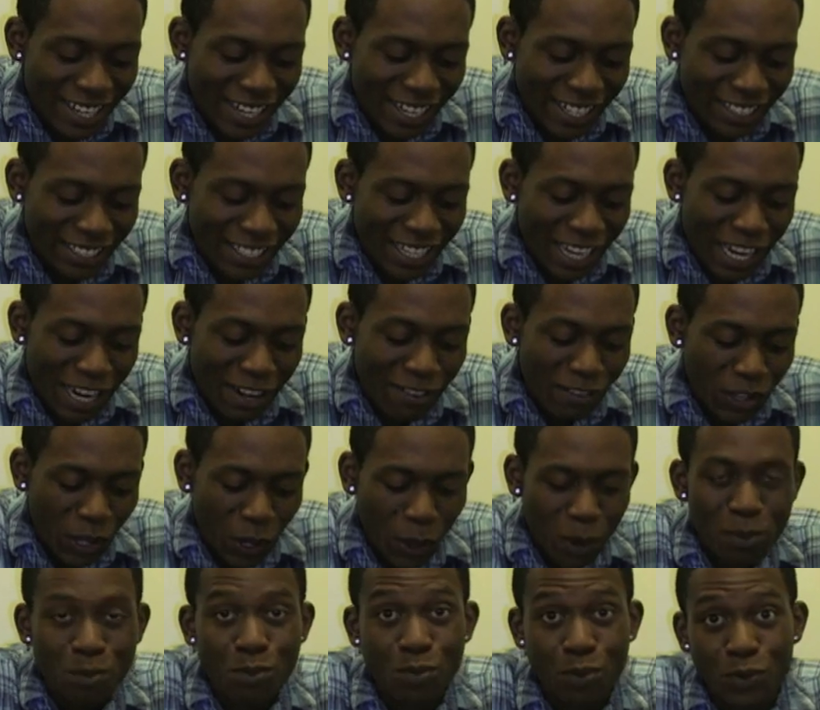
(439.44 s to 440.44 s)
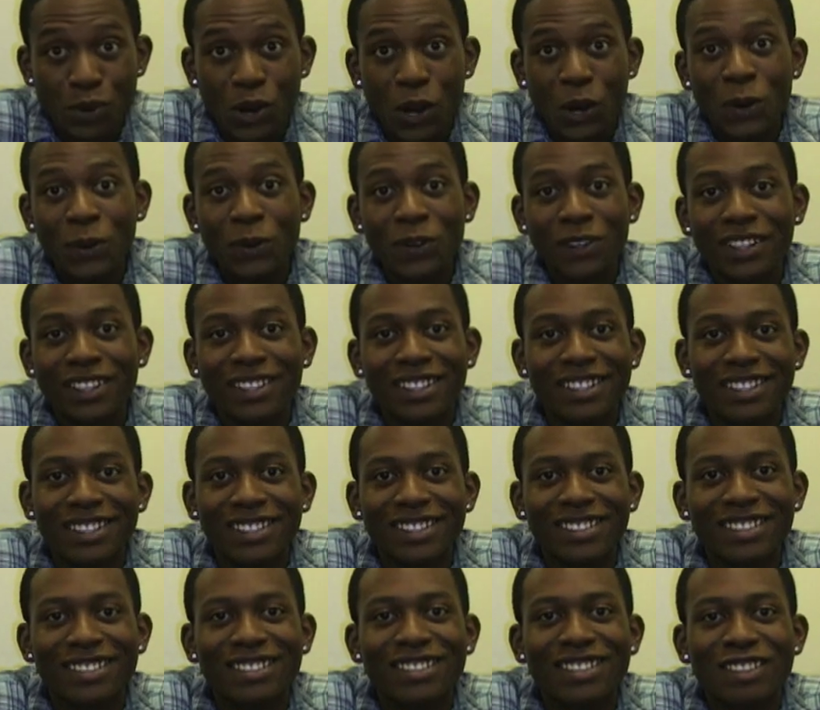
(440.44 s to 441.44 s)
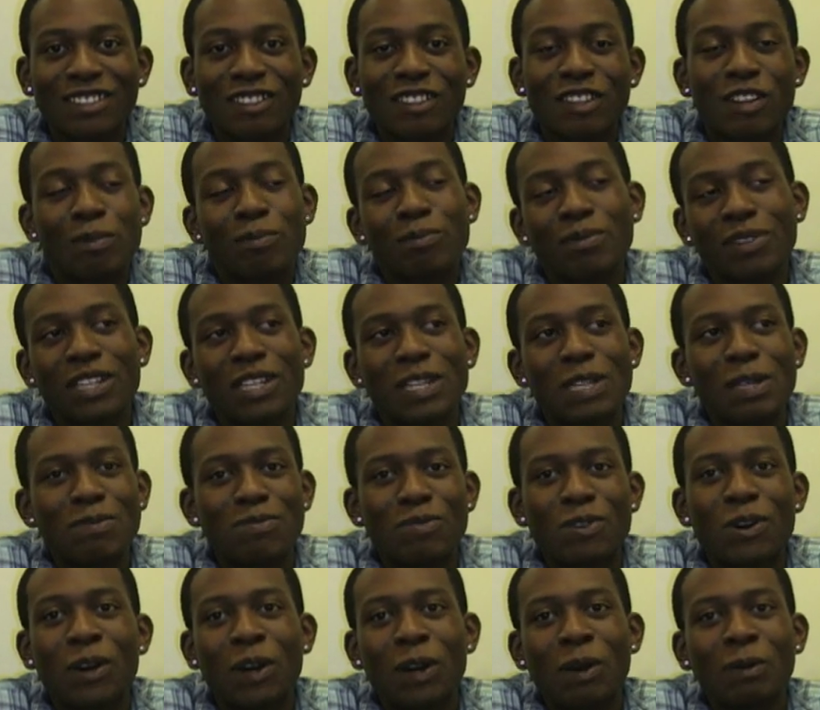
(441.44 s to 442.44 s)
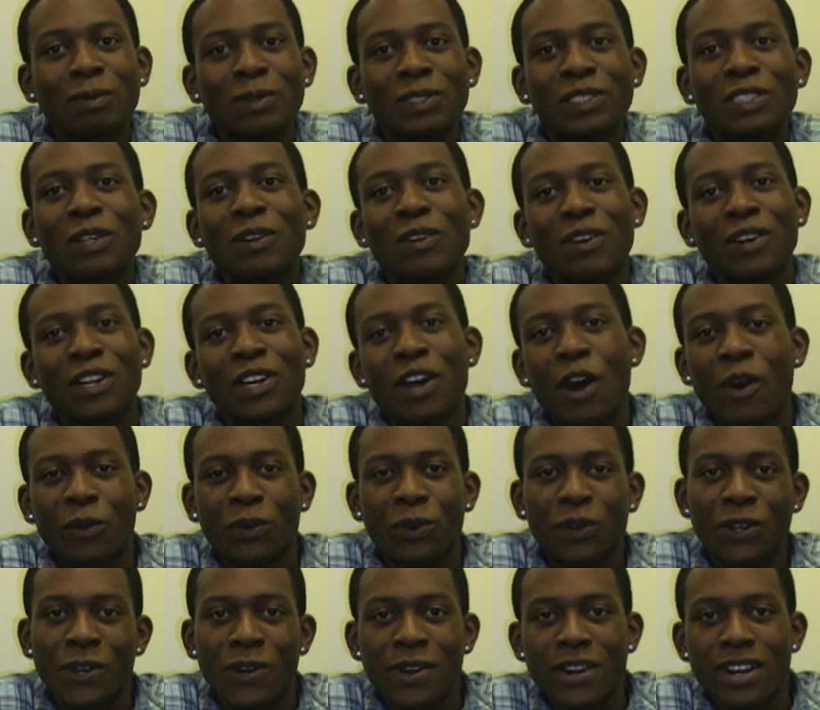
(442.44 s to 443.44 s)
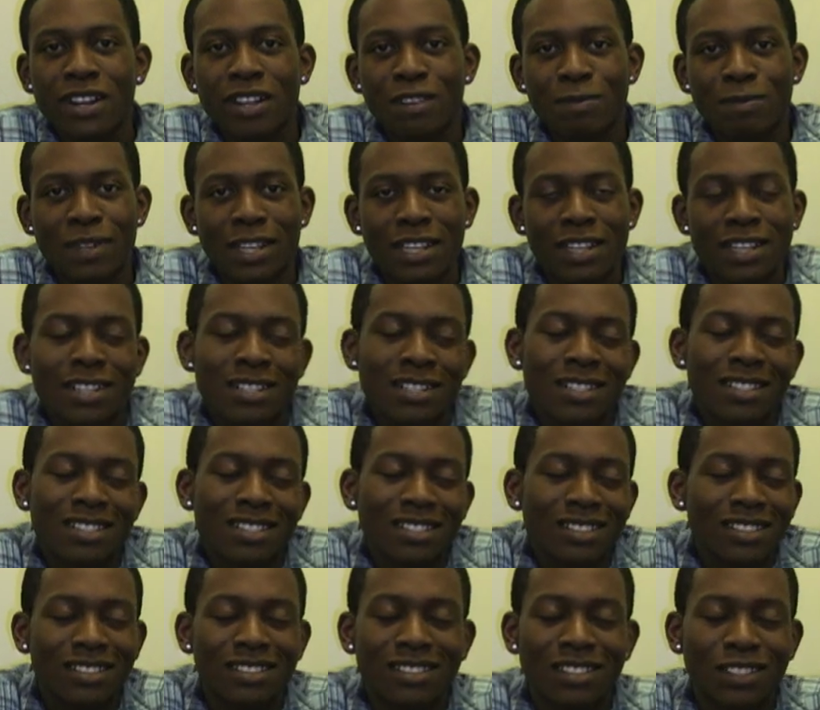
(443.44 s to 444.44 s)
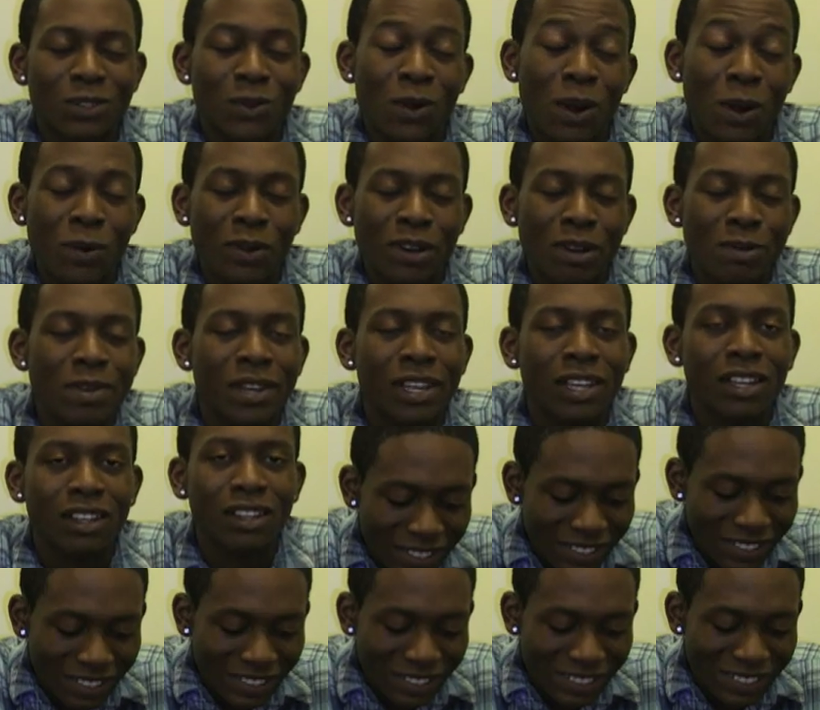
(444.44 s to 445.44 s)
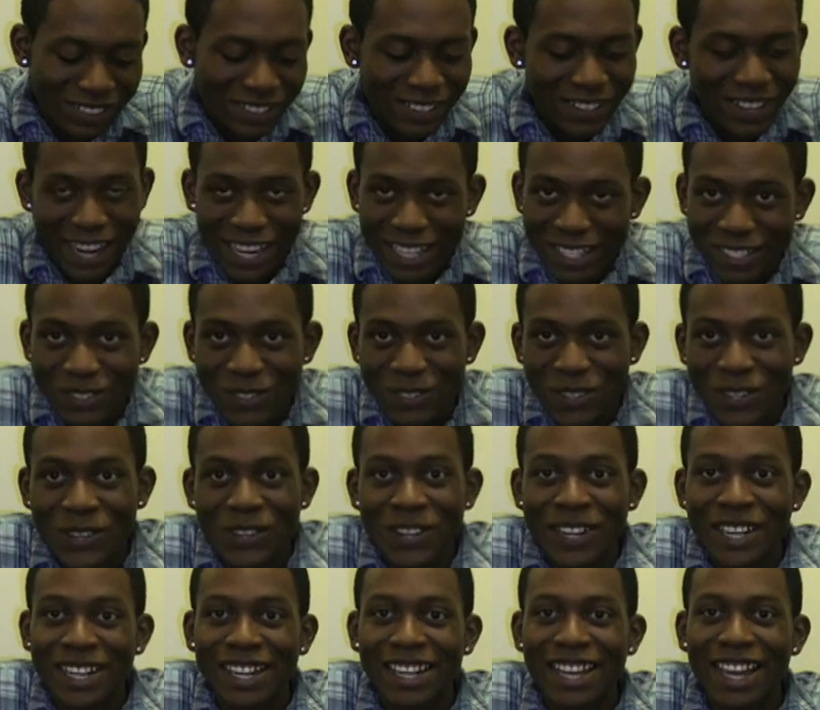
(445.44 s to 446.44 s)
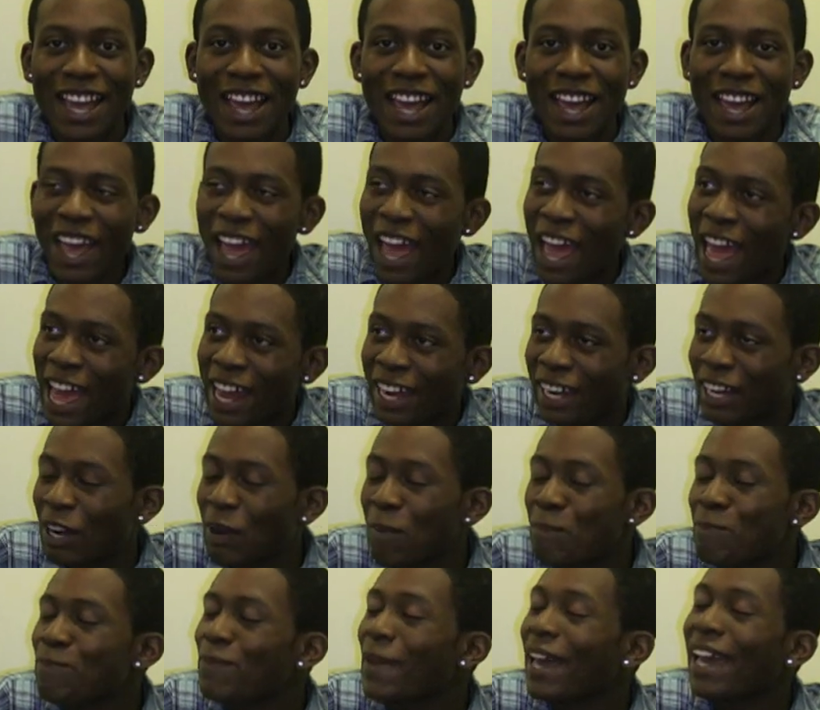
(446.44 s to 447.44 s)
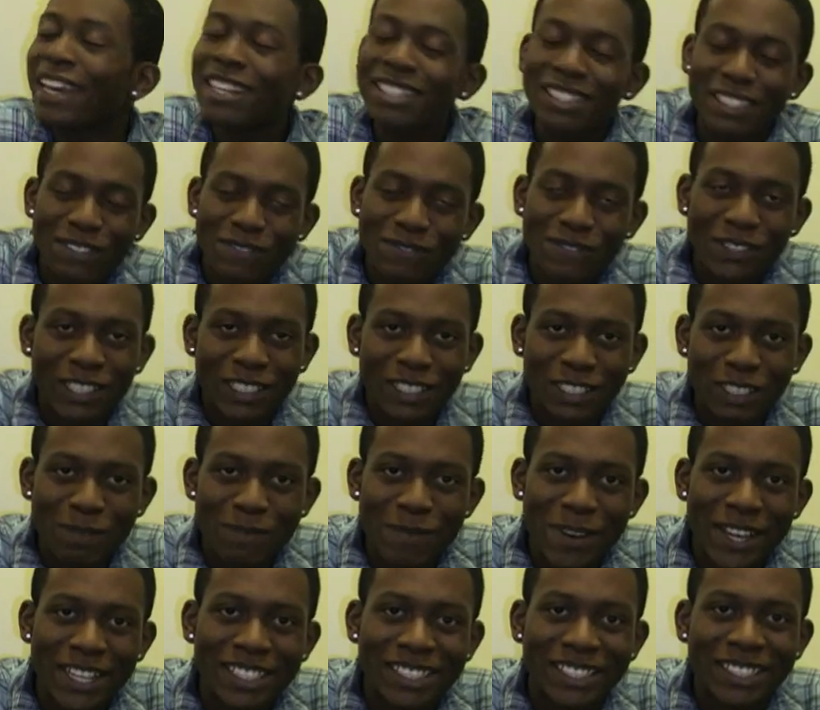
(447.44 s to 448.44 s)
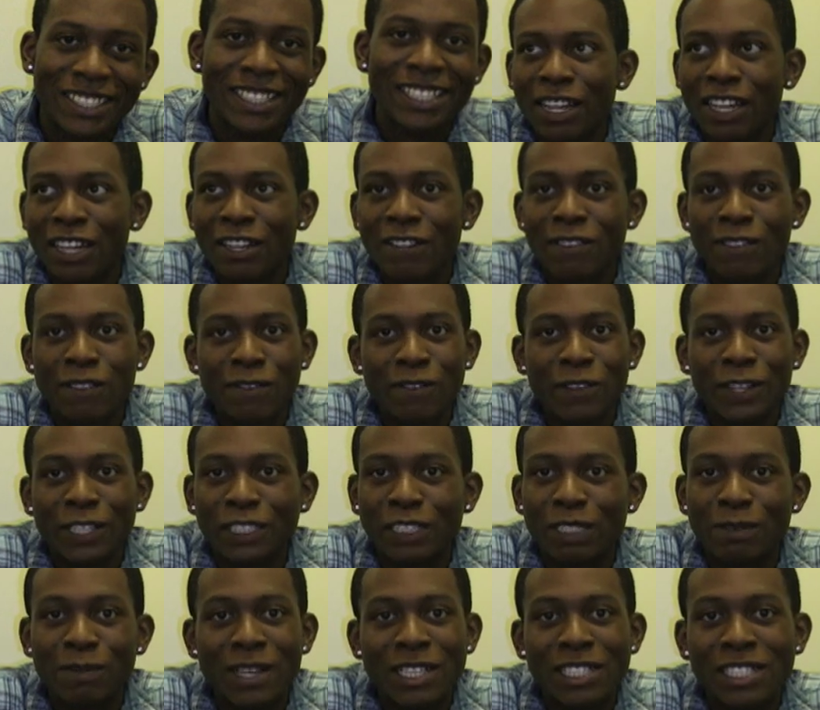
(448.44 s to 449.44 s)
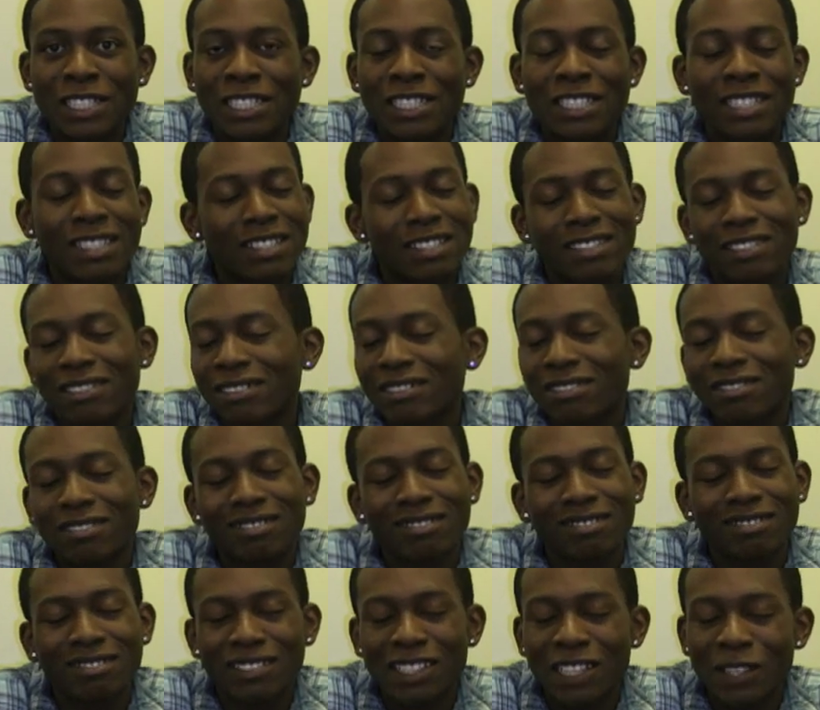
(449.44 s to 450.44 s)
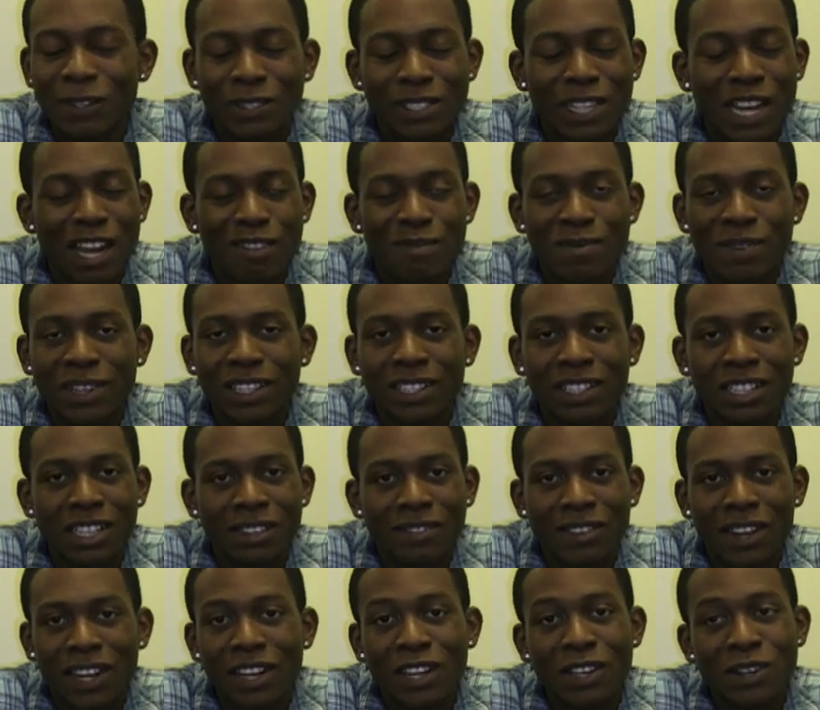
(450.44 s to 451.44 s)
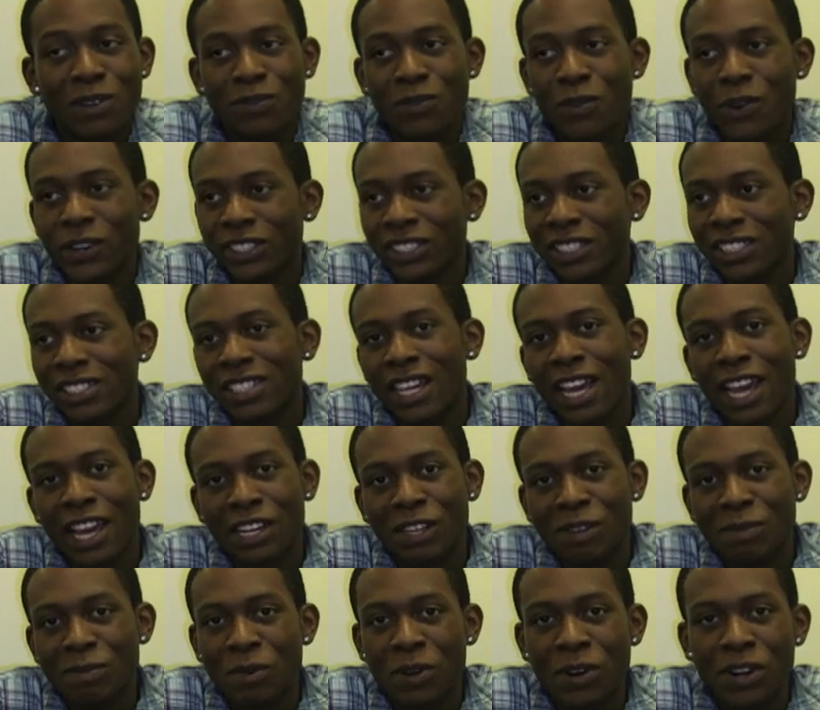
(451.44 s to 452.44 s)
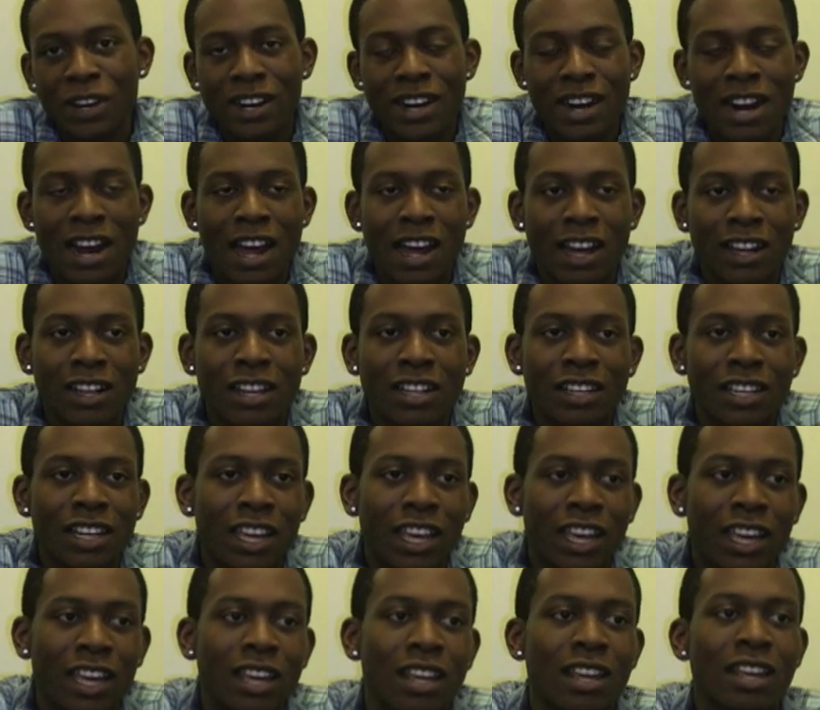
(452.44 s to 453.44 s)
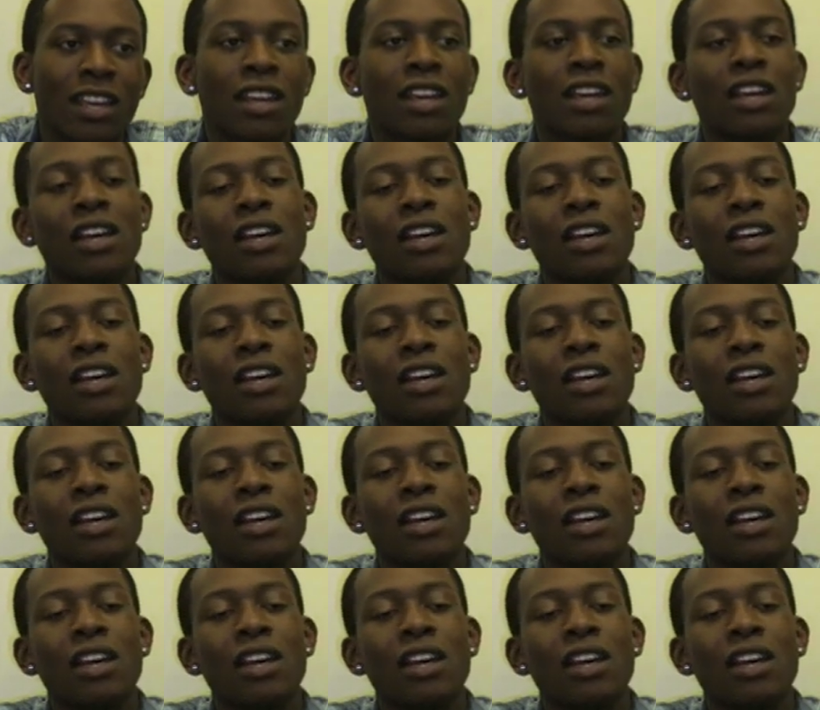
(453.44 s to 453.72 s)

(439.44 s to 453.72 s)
I said, even though I'm broke, completely broke, I'm still gonna go to New York because it's where I want to be. I got to New York, had an amazing first semester. End of the first semester, it was time for me to leave. I couldn't afford to stay anymore. I couldn't get